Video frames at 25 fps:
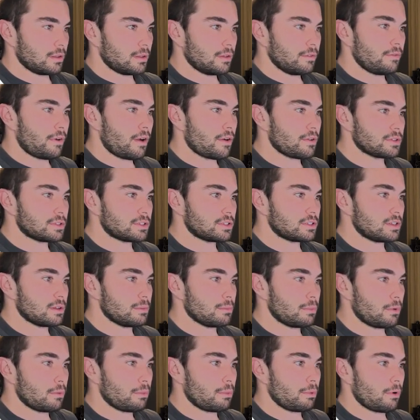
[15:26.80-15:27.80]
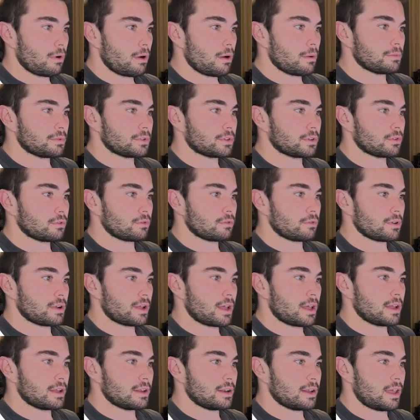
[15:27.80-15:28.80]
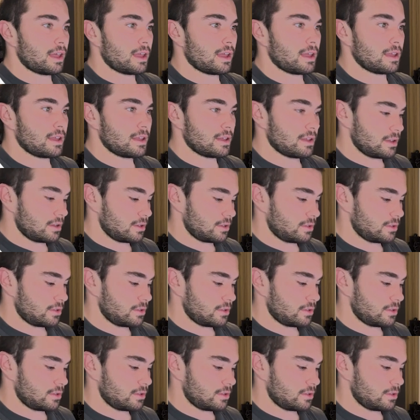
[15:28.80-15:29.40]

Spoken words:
Very simple prompt, create a